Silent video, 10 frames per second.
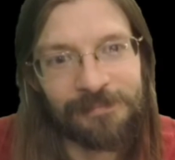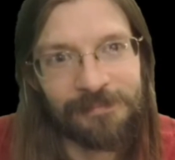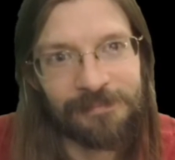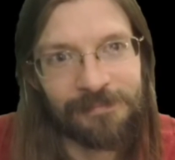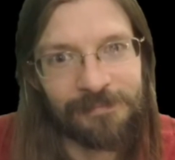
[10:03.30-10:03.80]

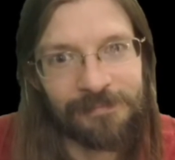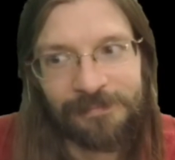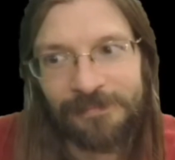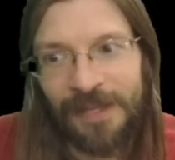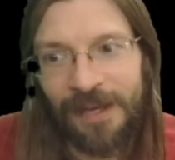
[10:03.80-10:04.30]

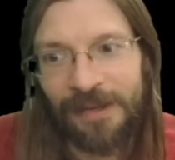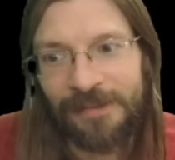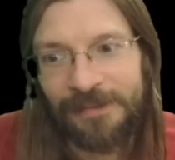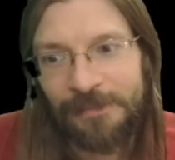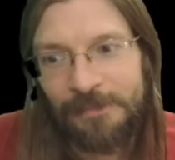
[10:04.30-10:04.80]

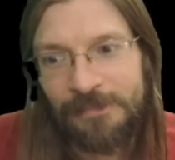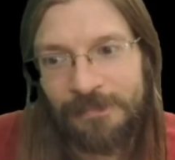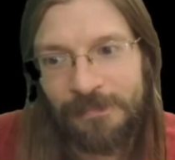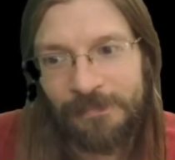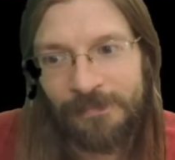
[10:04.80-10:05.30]

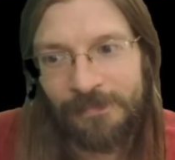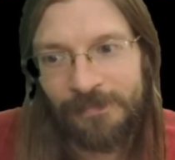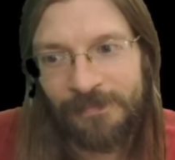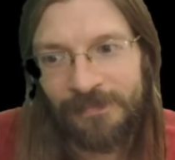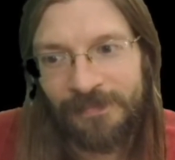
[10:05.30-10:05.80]

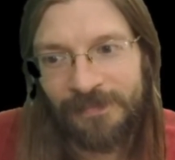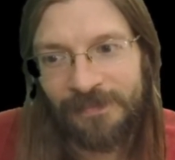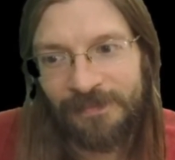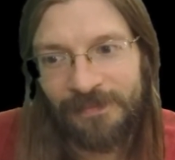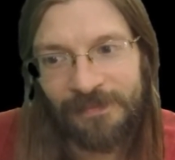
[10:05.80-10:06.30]
(not speaking)